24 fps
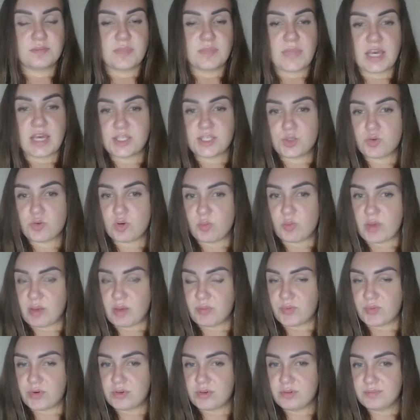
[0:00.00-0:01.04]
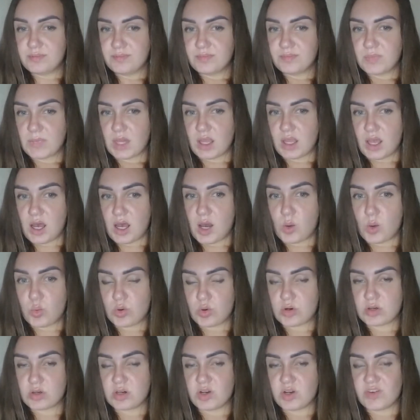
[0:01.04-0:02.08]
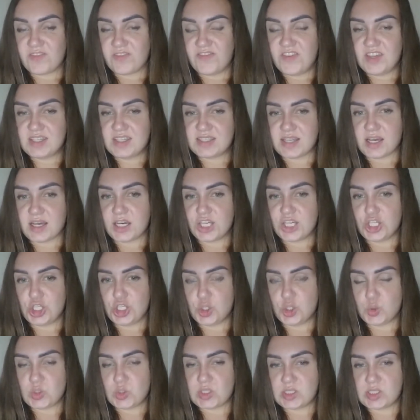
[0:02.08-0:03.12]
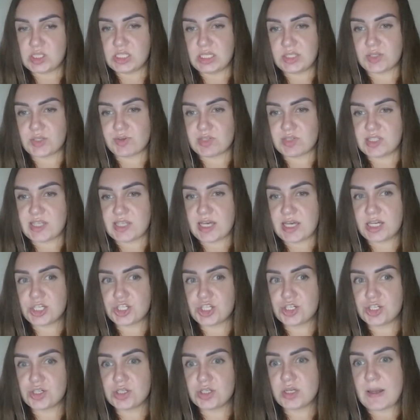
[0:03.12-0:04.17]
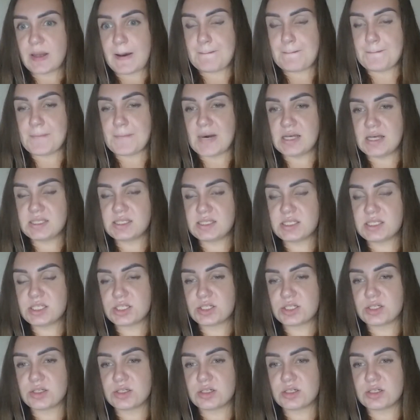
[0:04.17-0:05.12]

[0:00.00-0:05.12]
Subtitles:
As you remember, our Visa USD transaction must